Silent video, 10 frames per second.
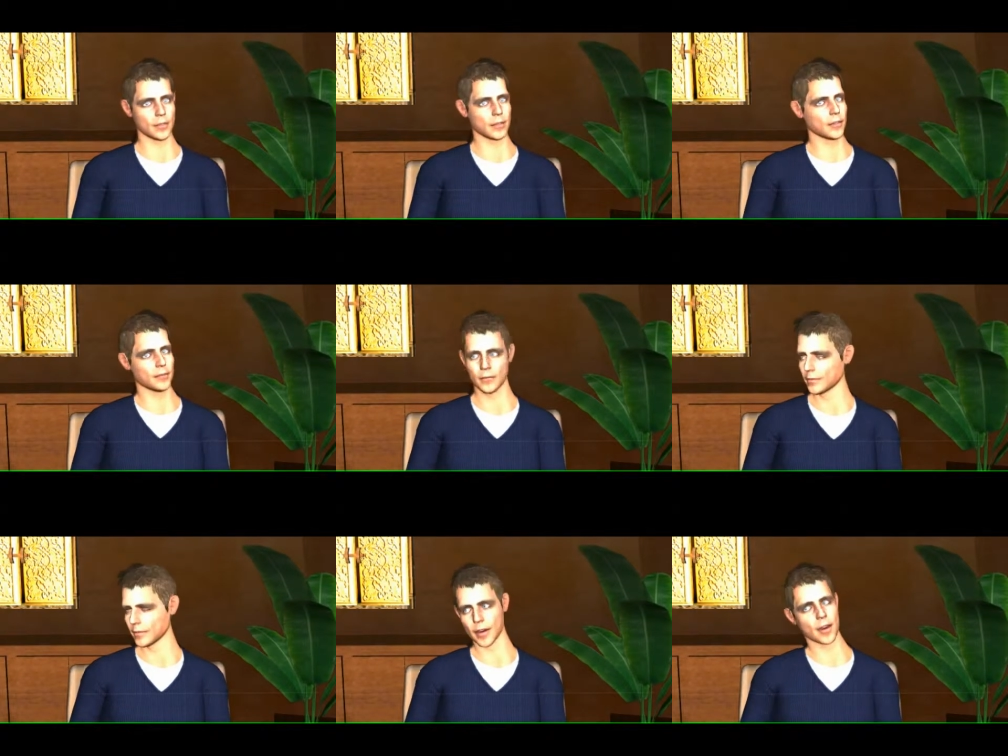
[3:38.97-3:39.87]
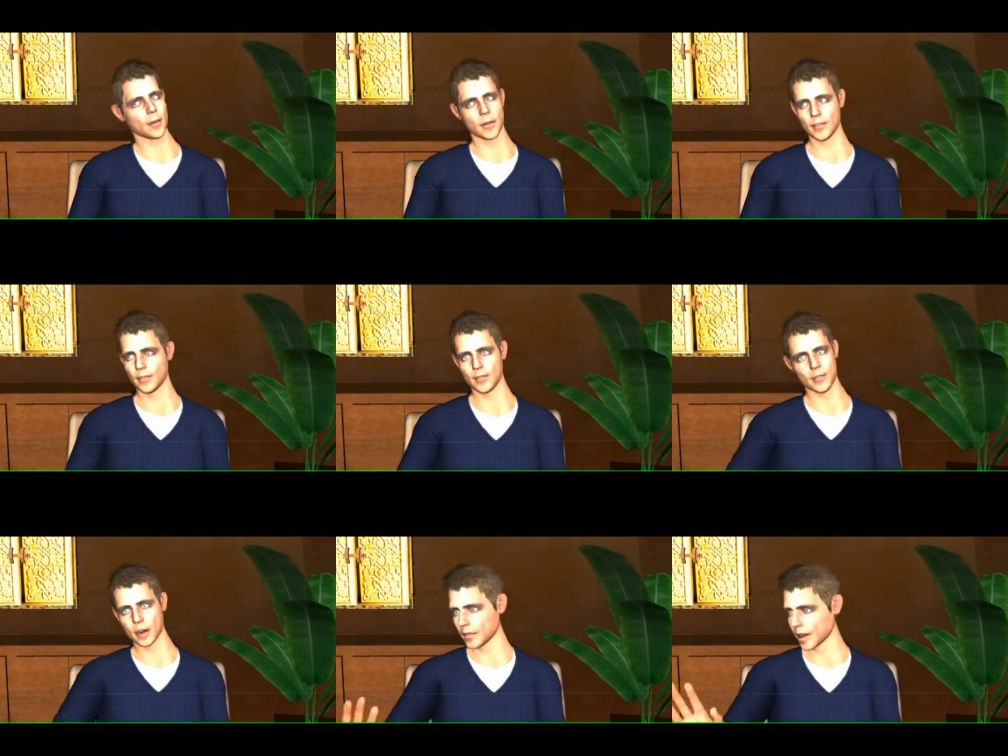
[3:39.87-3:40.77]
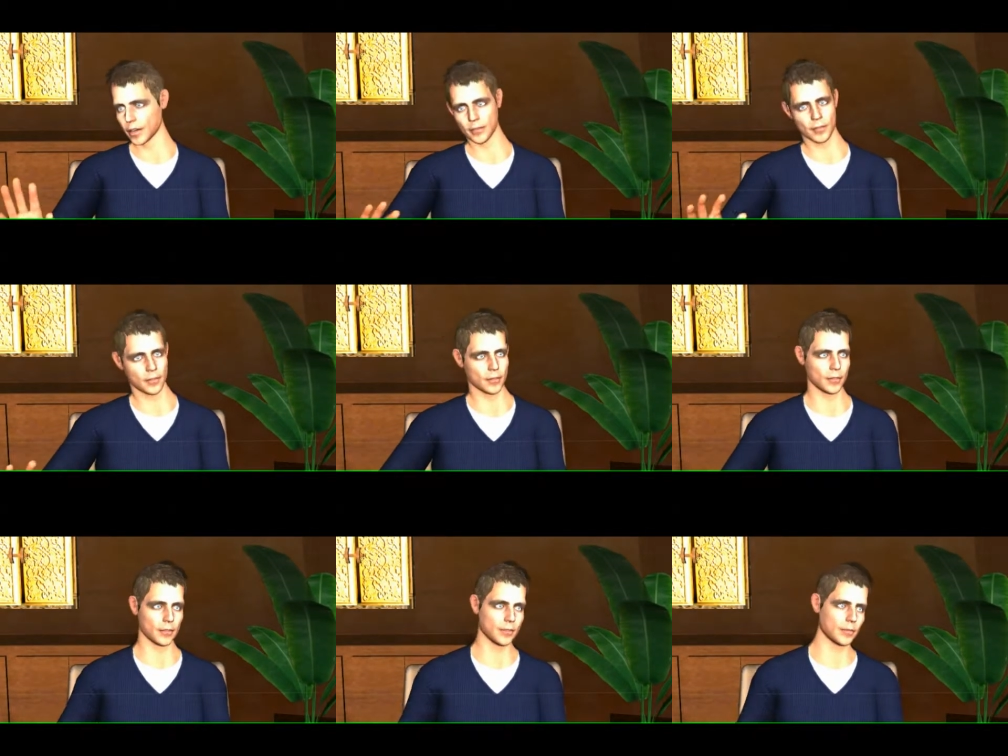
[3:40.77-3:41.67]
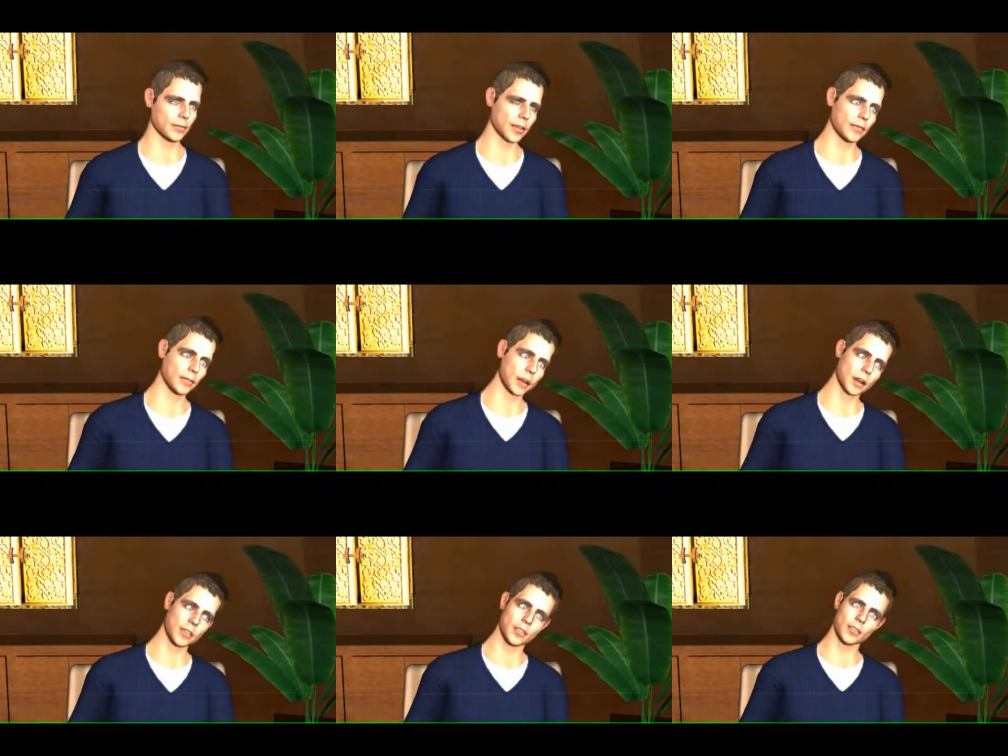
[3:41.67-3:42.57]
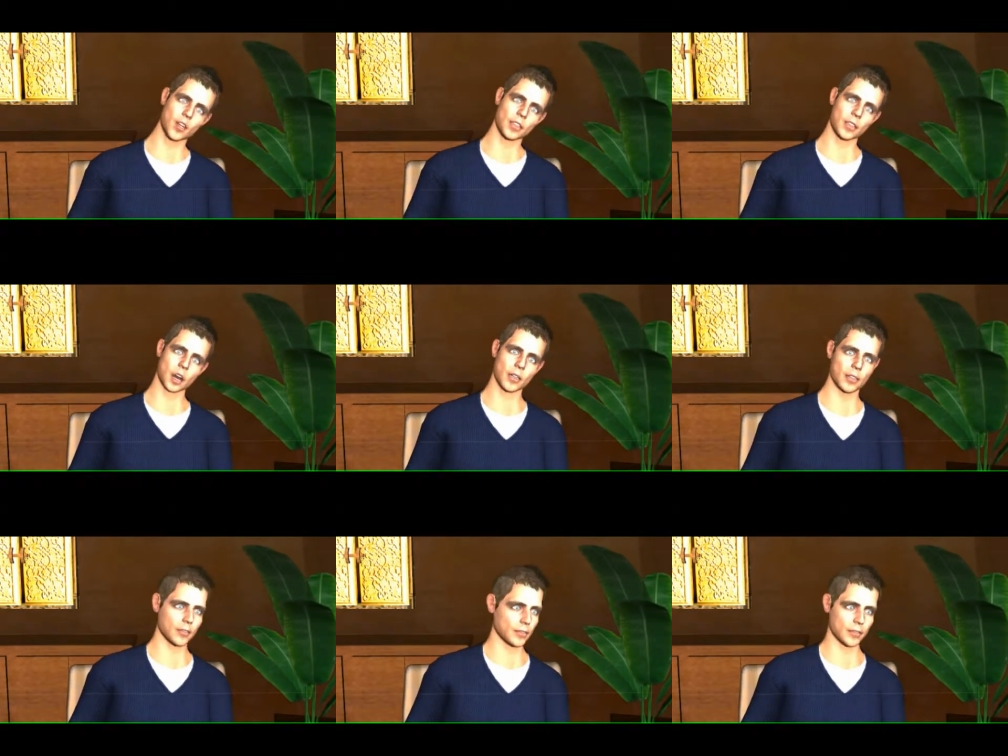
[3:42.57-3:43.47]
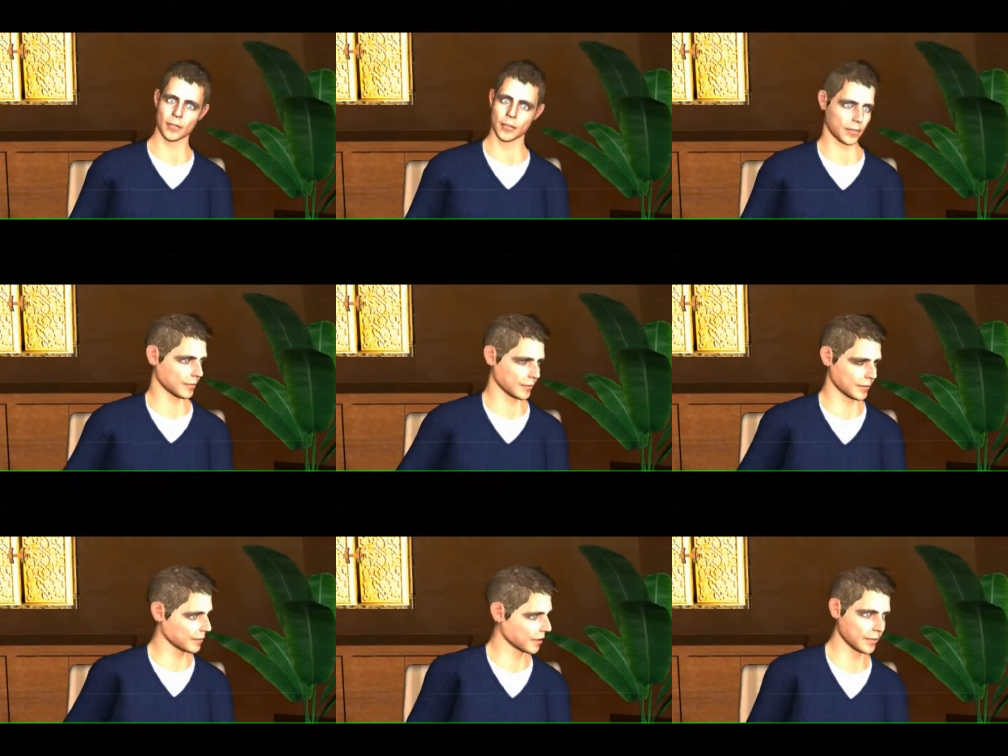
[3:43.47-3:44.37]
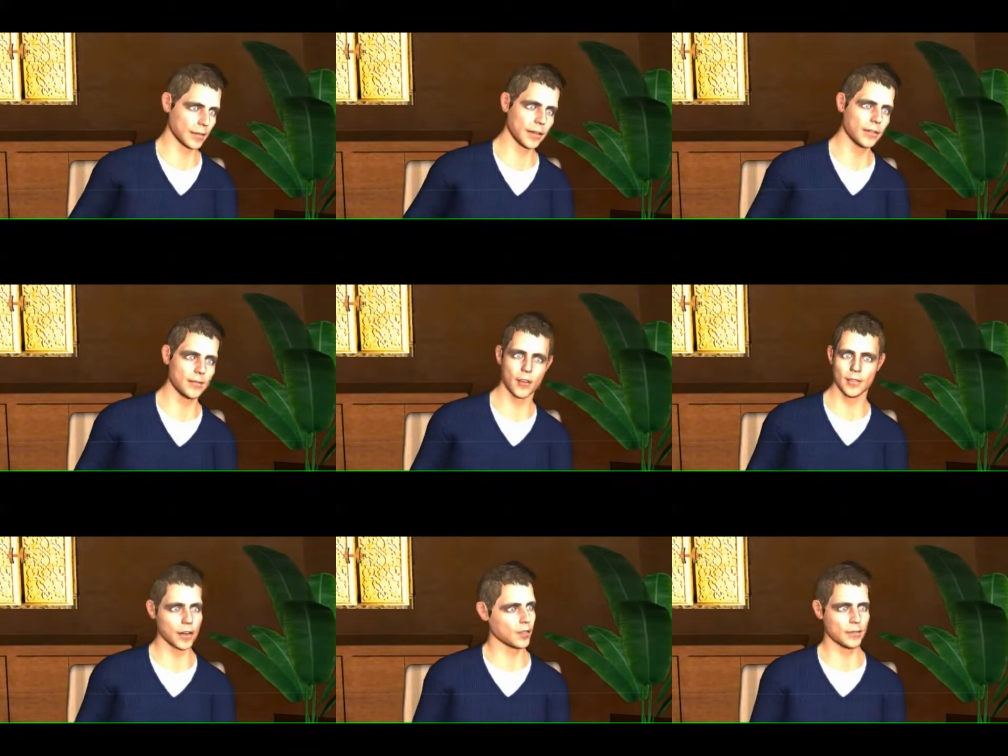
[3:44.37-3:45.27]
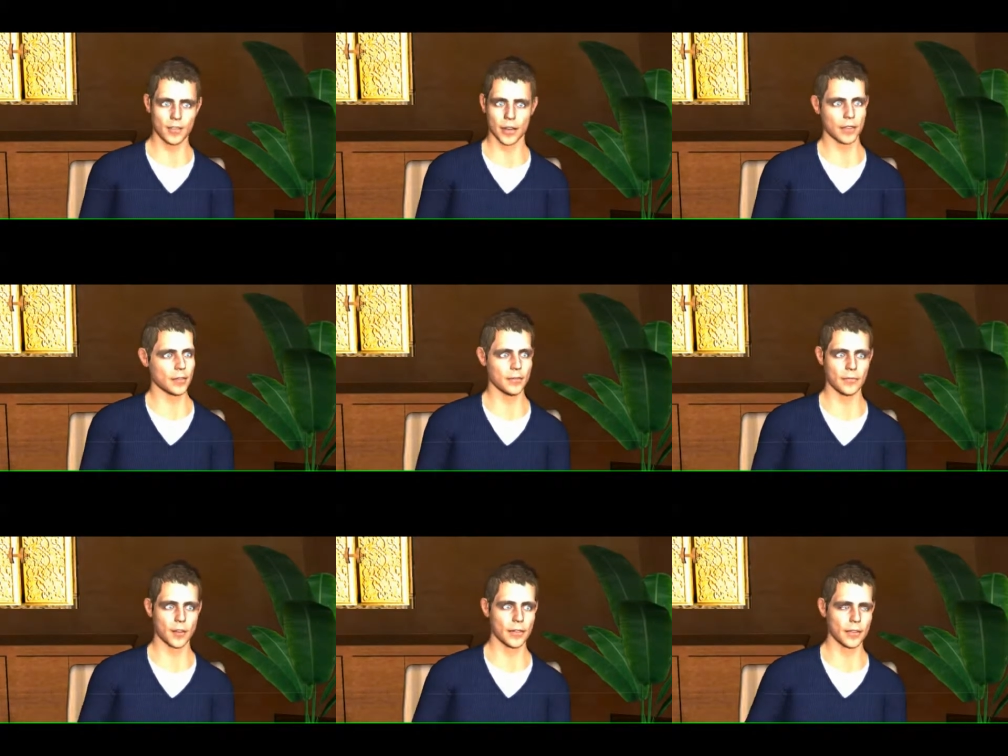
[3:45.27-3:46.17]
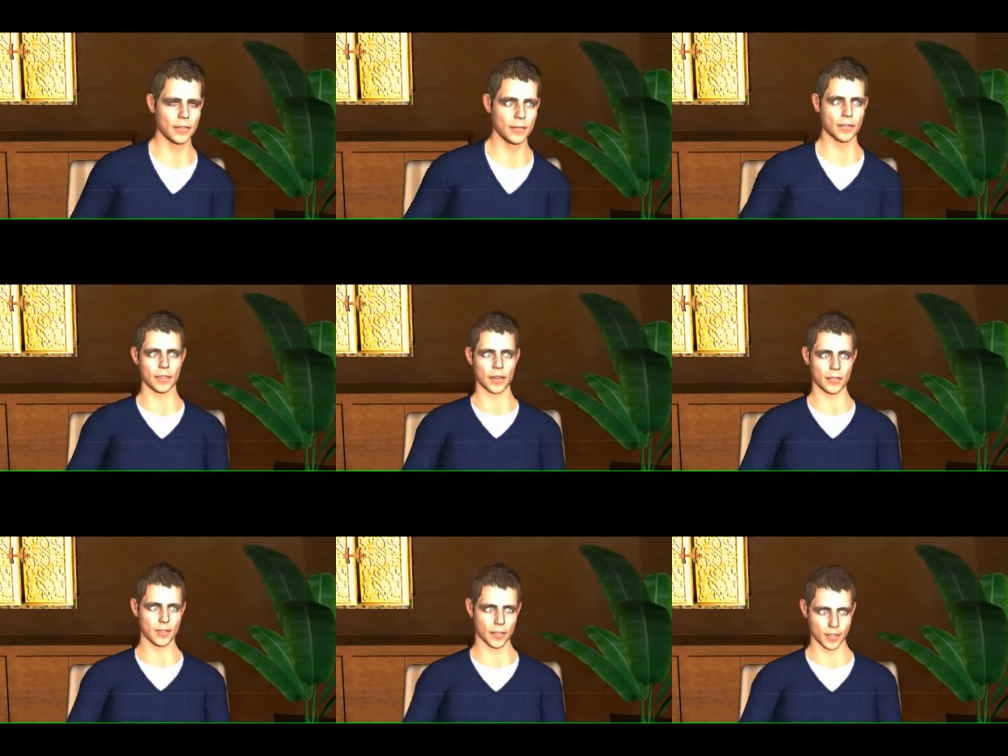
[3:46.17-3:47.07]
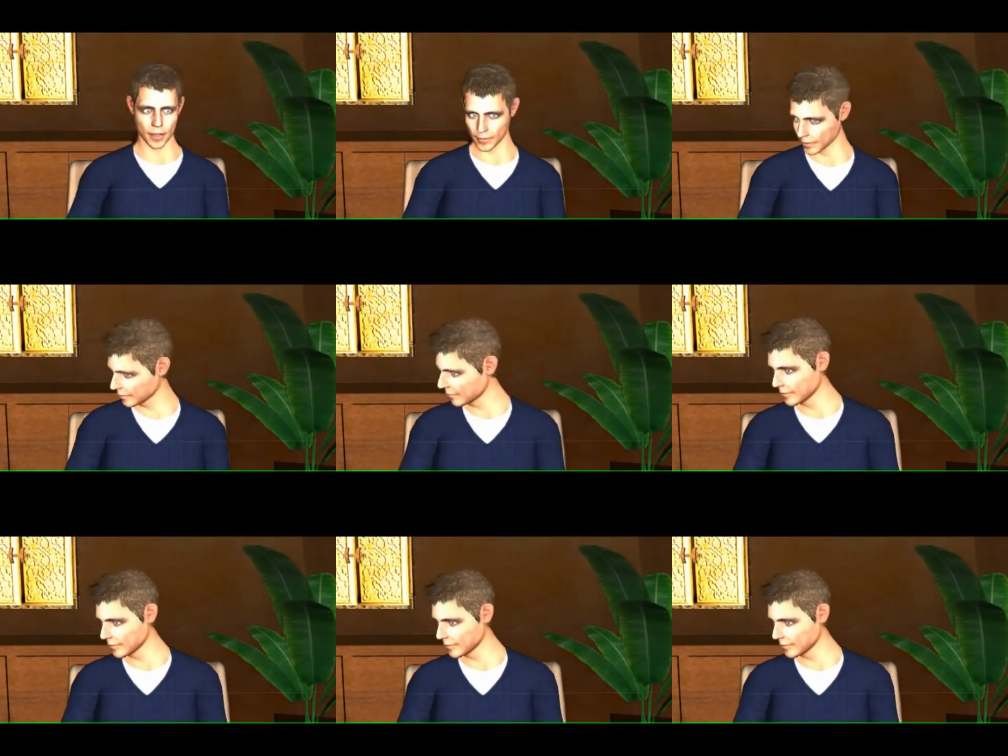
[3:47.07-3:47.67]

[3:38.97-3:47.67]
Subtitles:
even if Boring is boring and Dull is dull, people in the two communities at least have a sense of humour.